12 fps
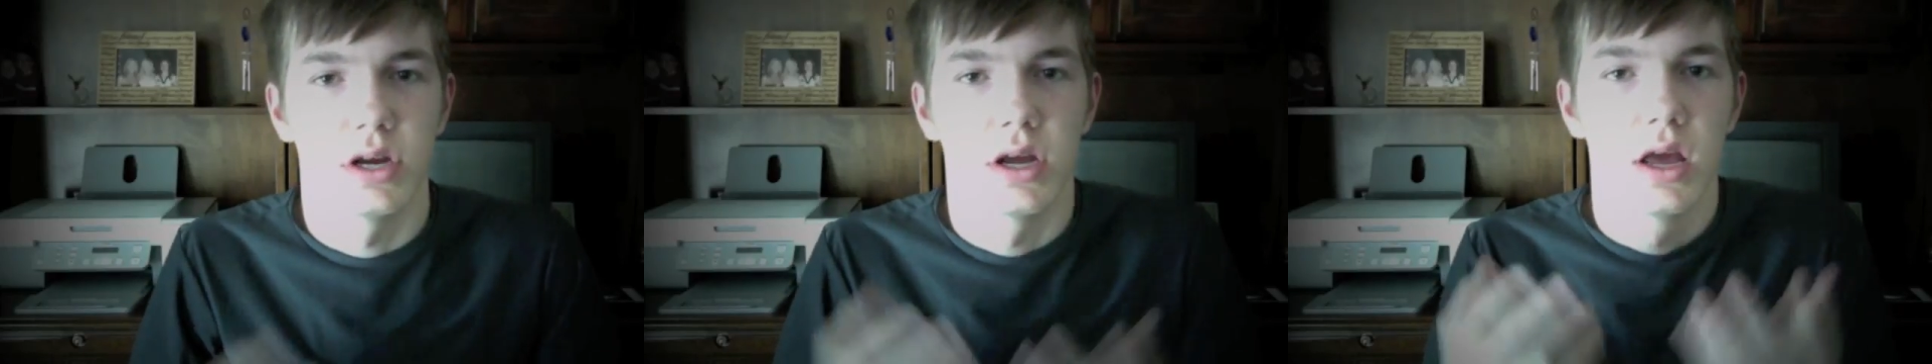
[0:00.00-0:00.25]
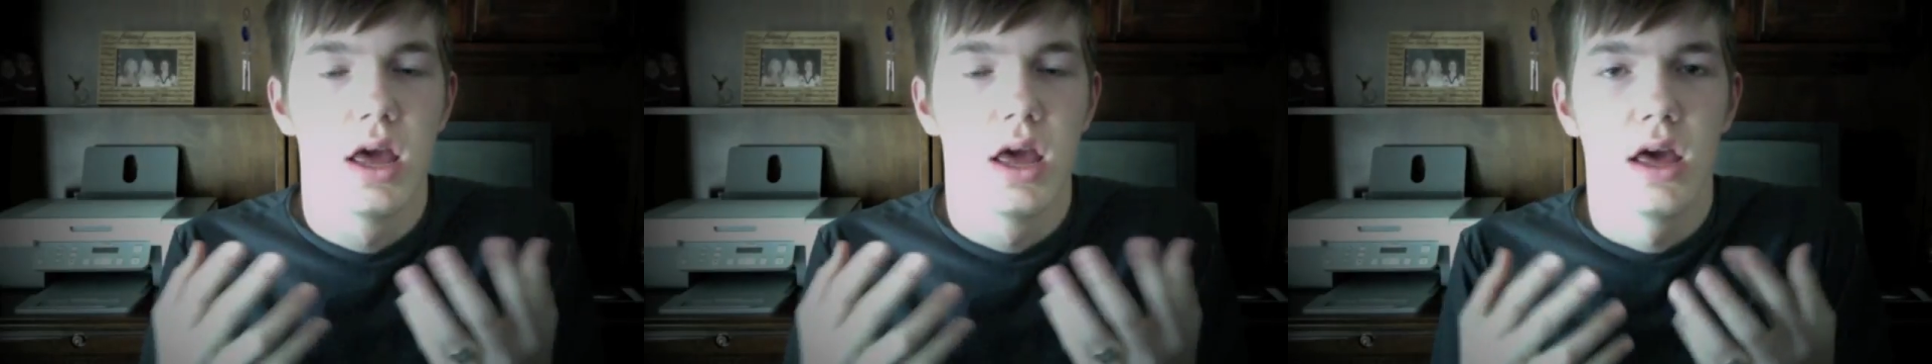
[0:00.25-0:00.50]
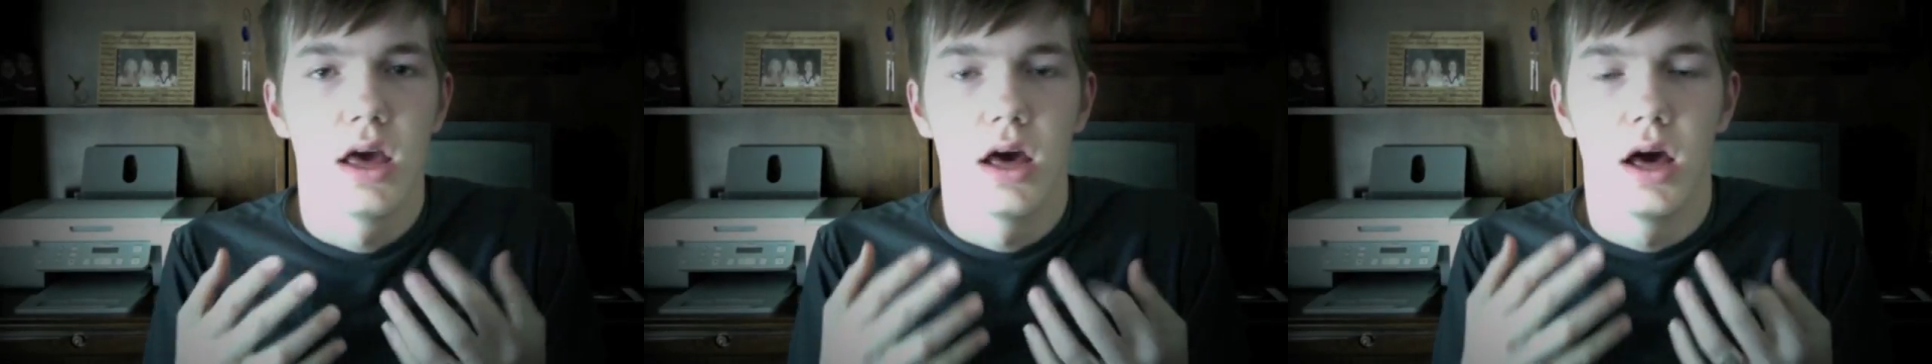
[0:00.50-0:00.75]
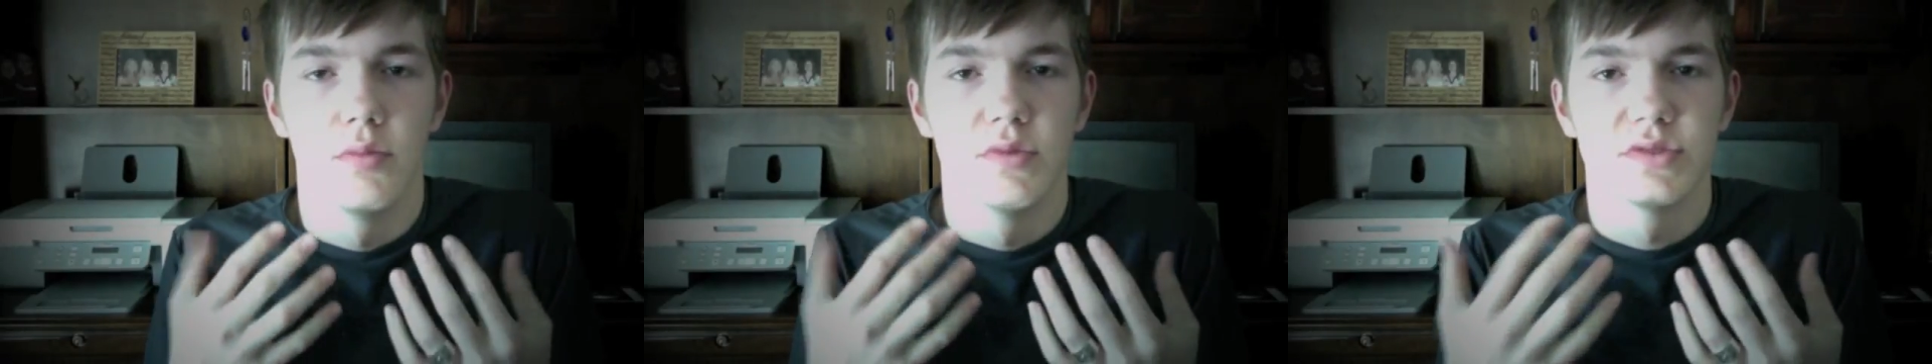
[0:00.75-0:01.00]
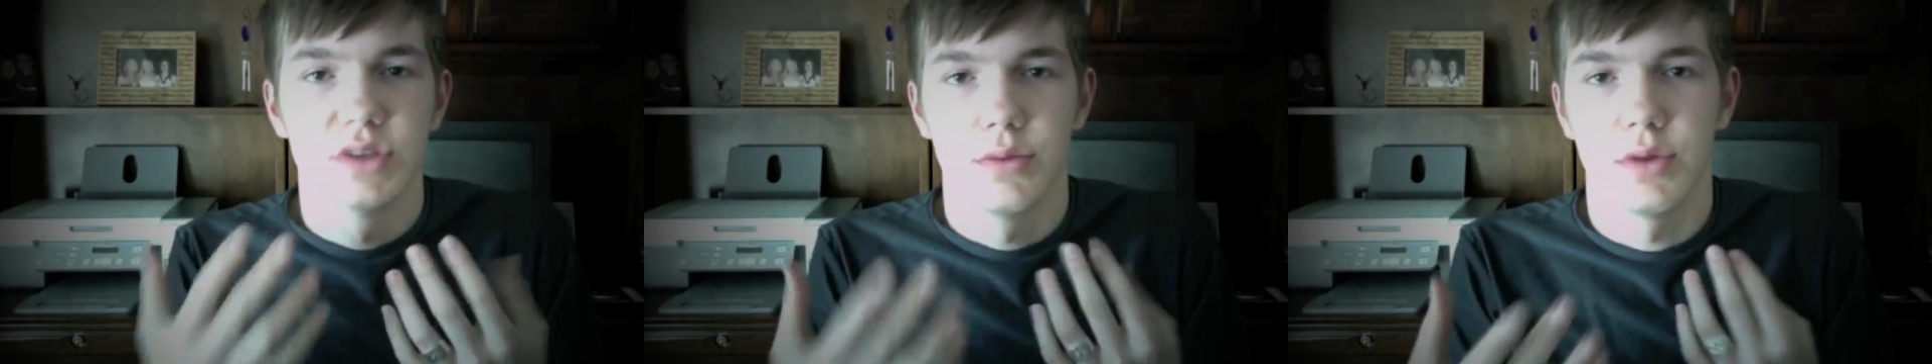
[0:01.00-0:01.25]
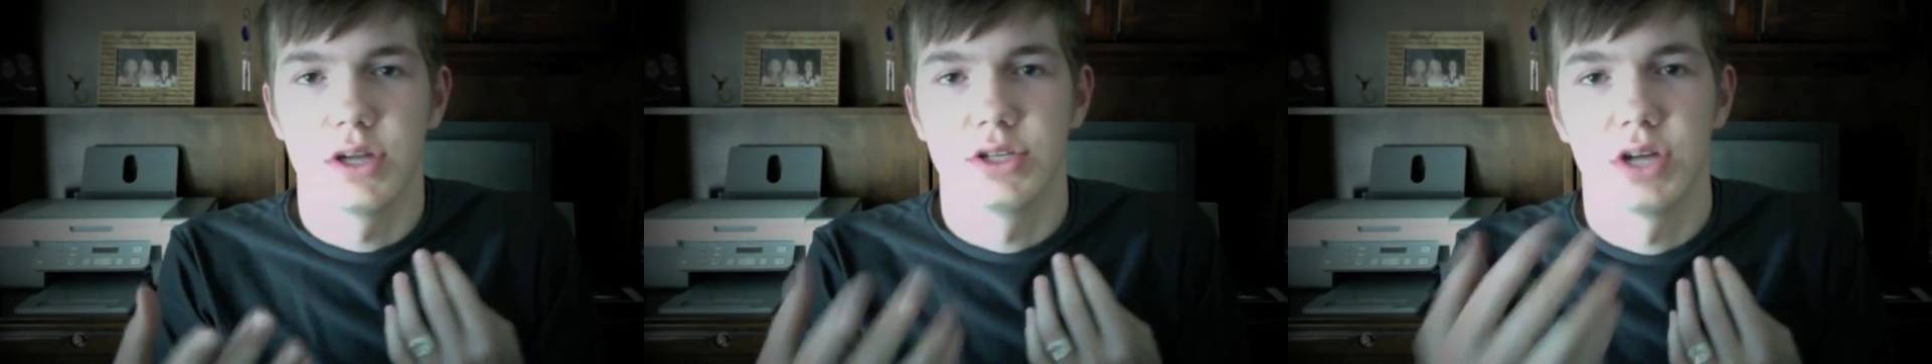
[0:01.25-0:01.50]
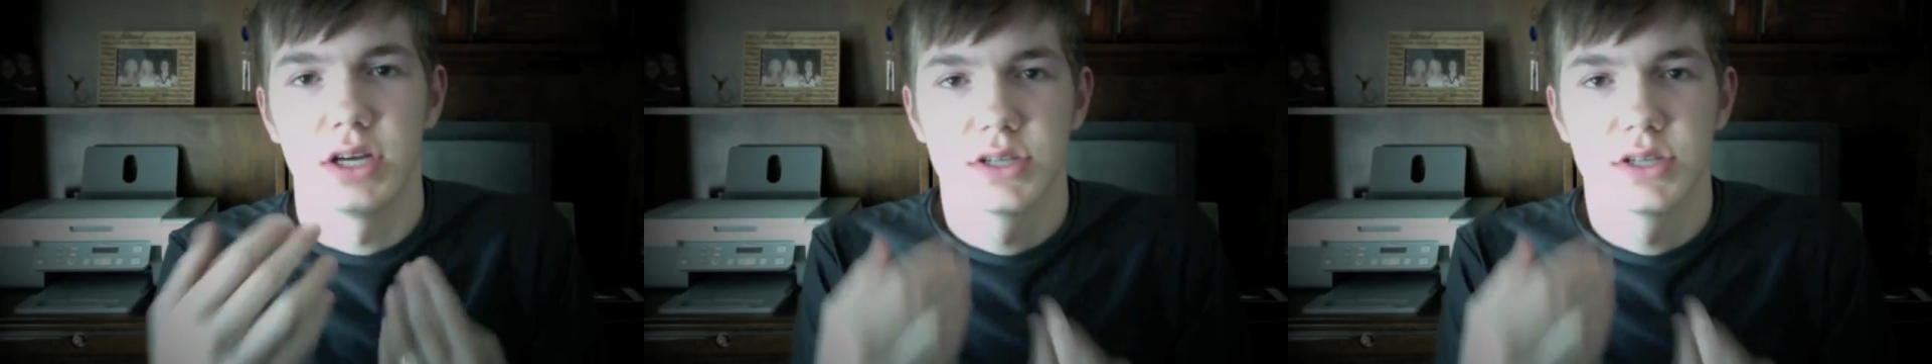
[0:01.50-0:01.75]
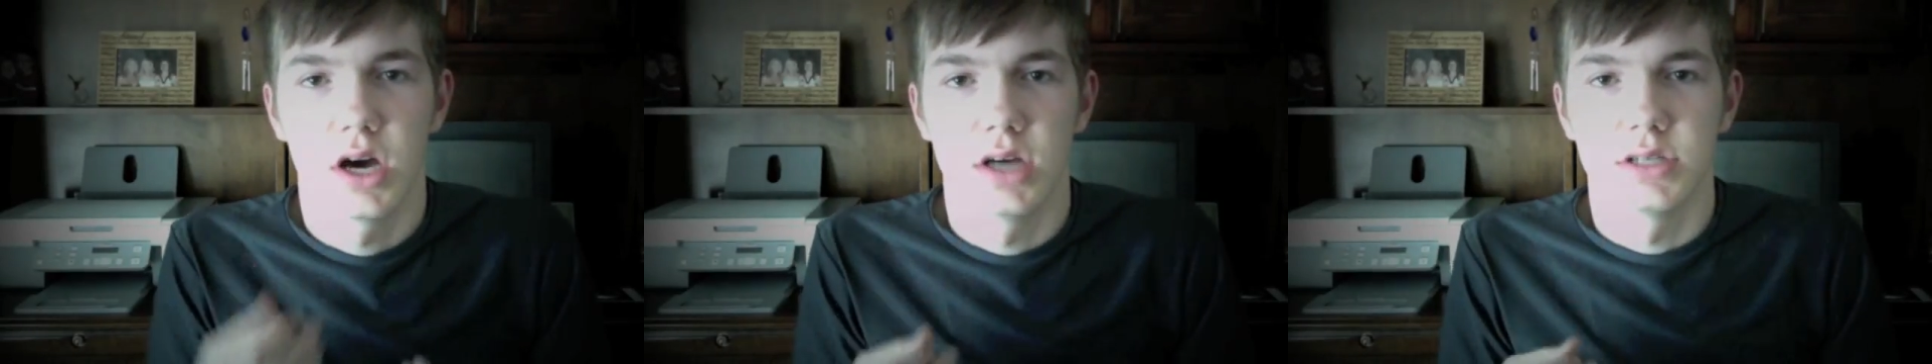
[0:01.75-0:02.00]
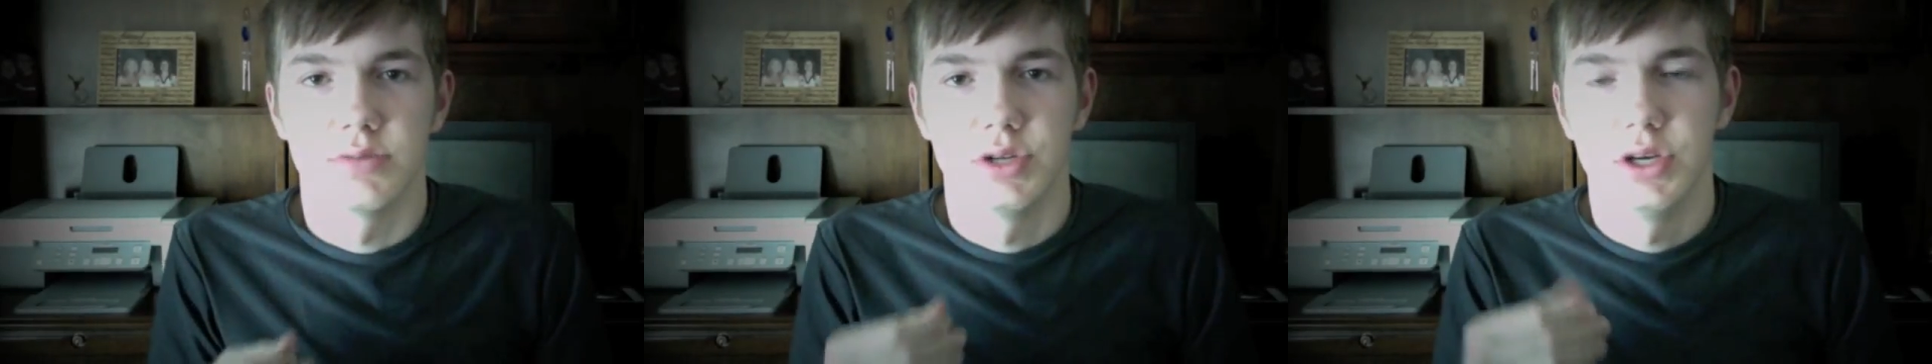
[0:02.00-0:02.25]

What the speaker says: If somebody tries to gossip